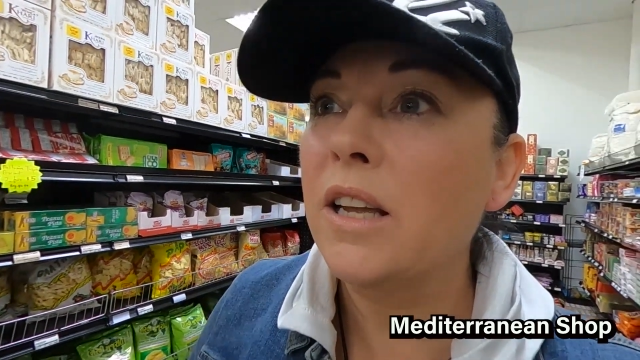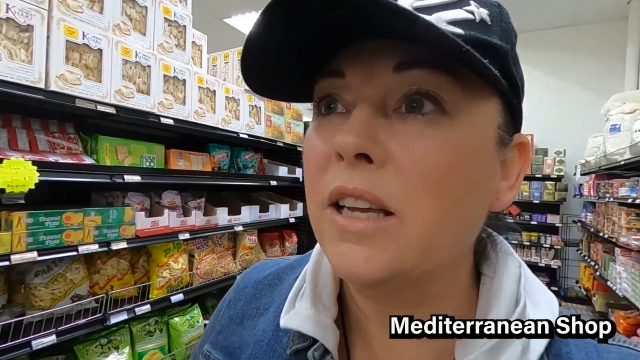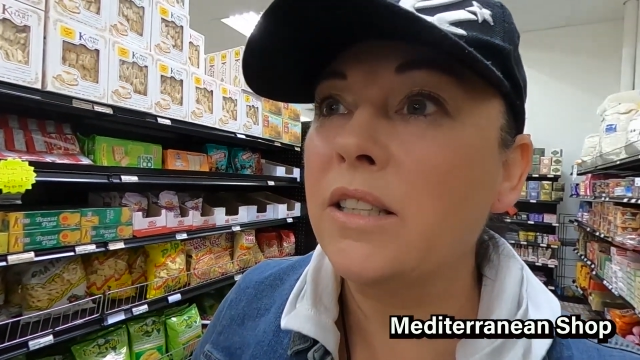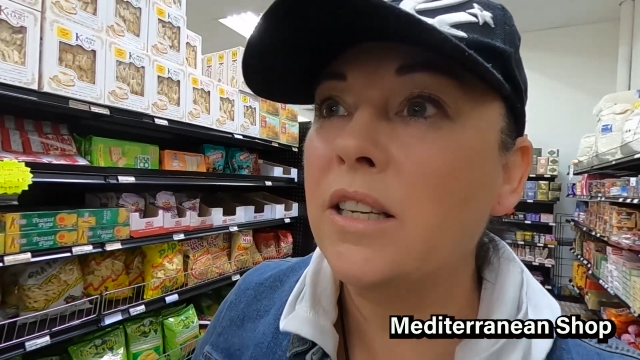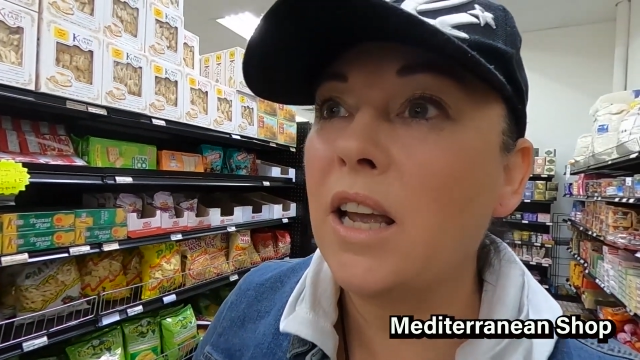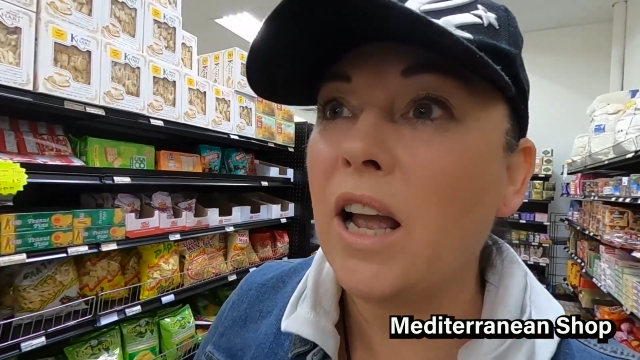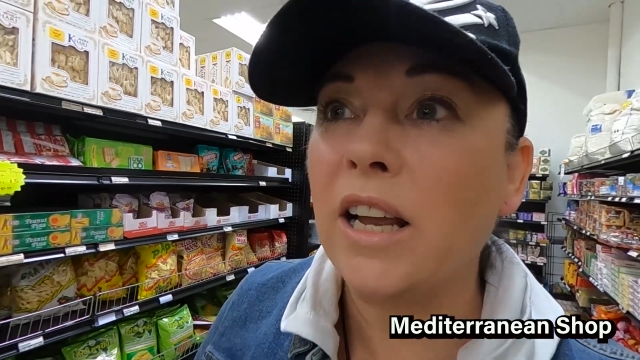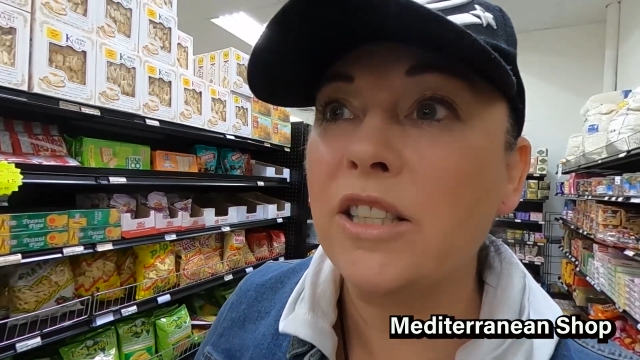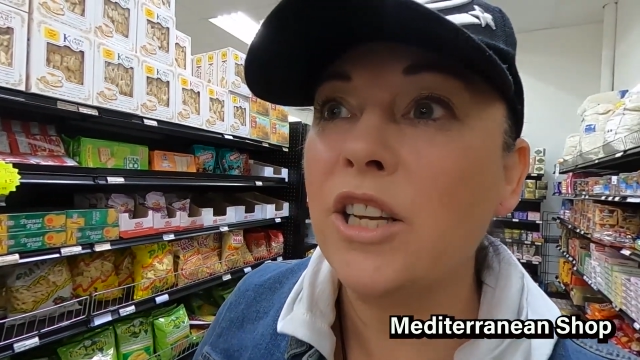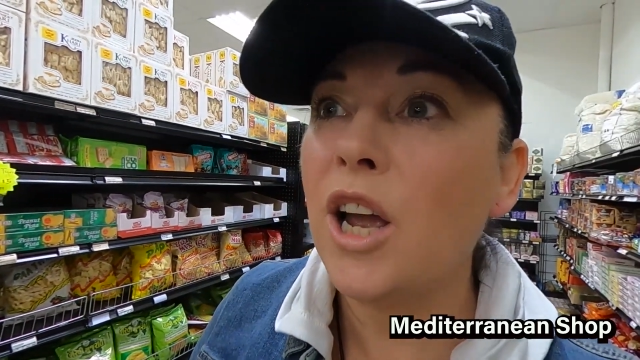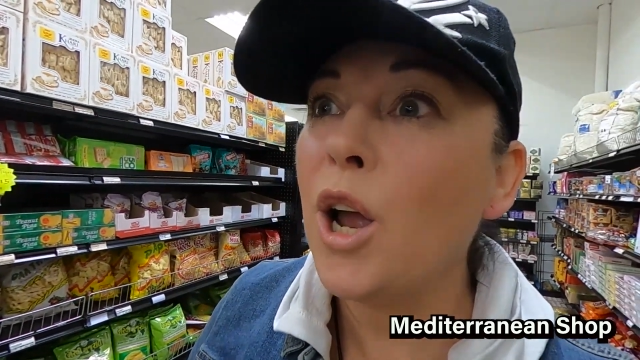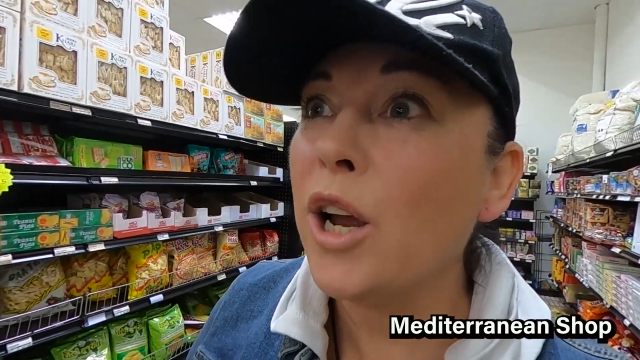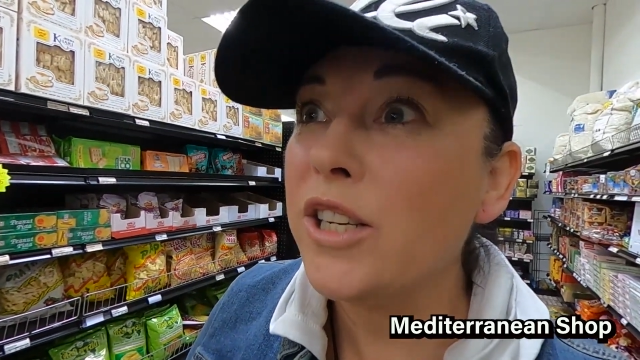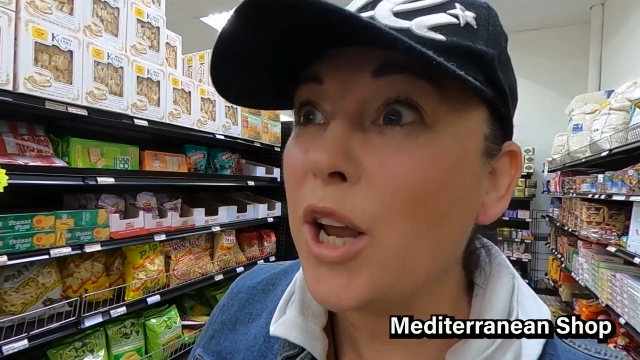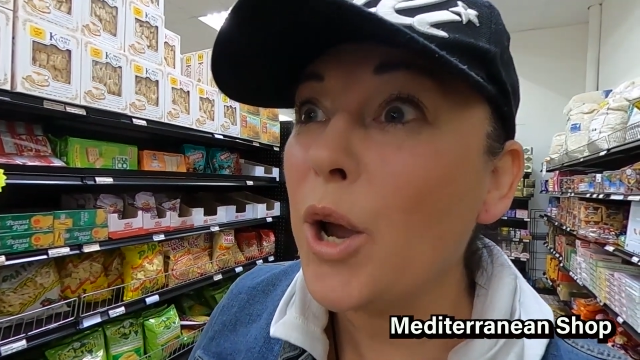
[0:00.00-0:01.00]
Yeah,
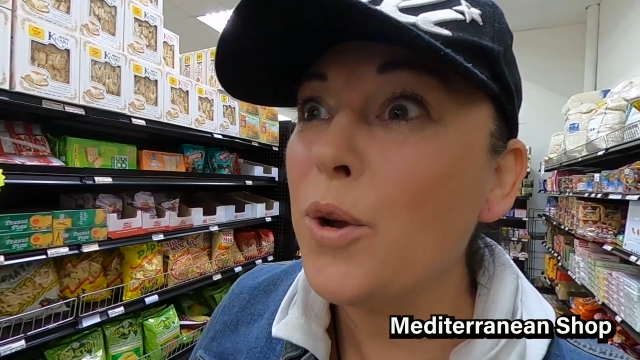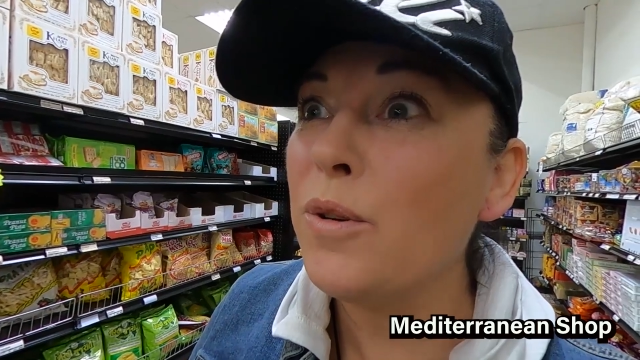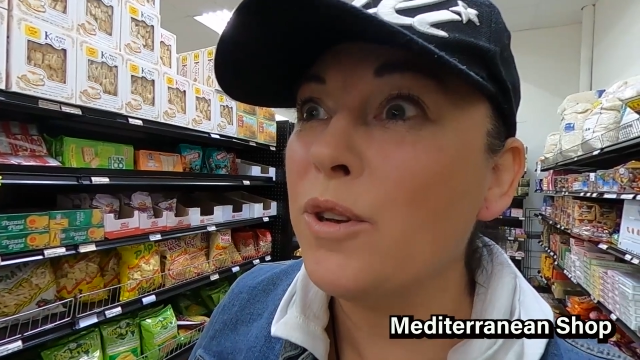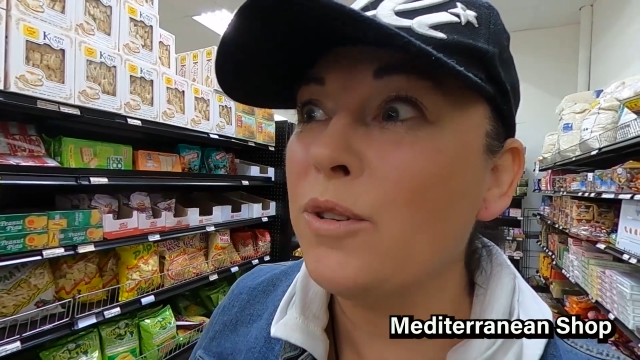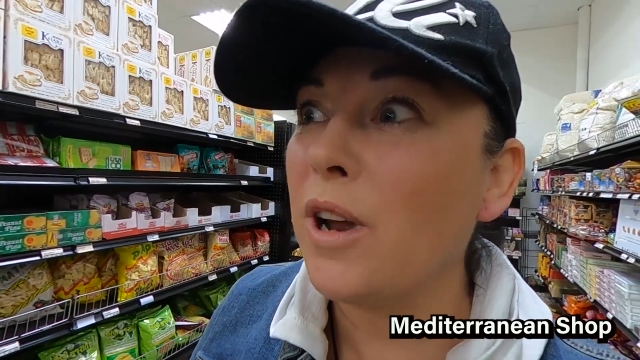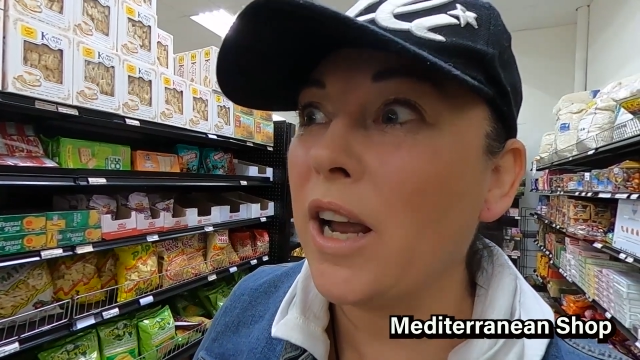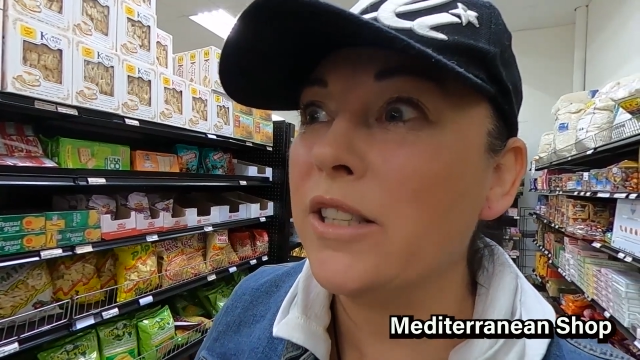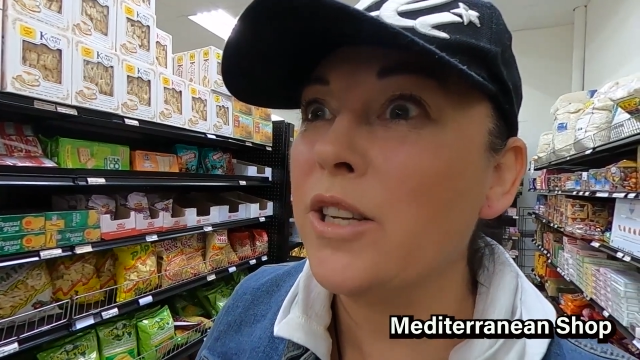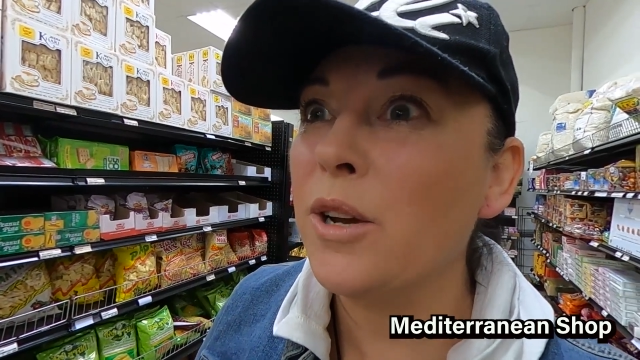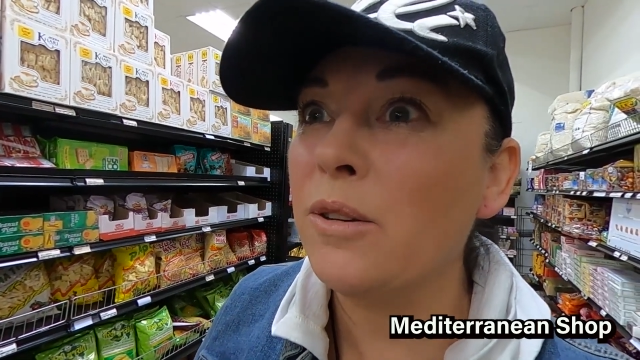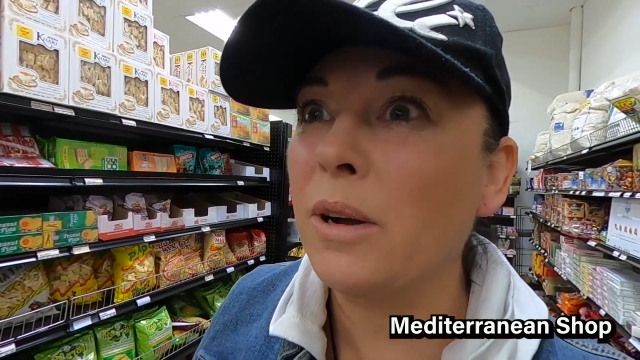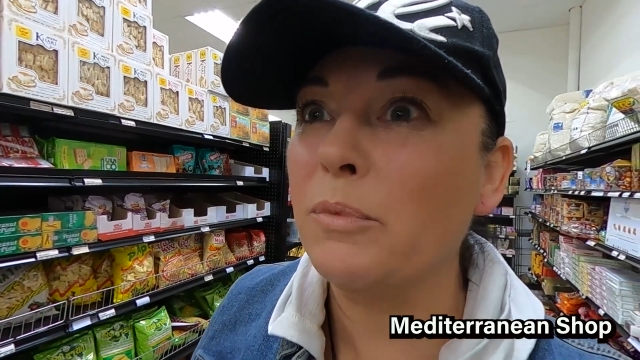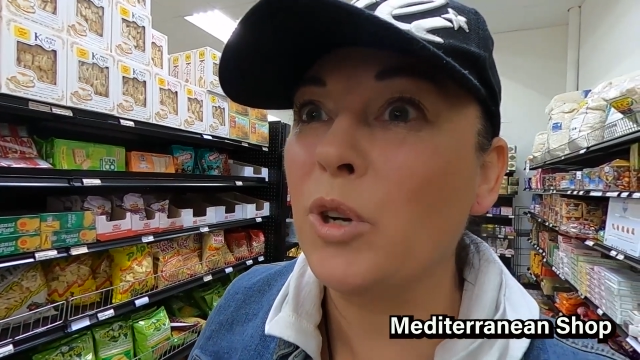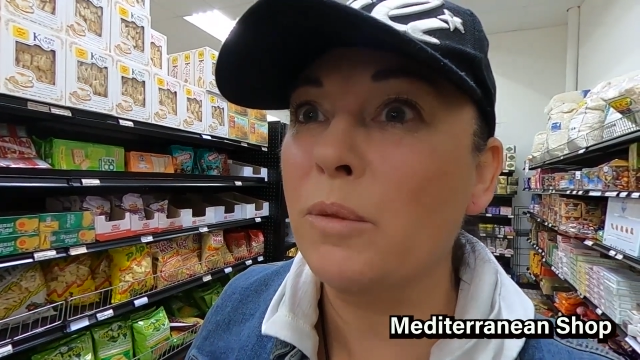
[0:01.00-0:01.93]
I know, I'm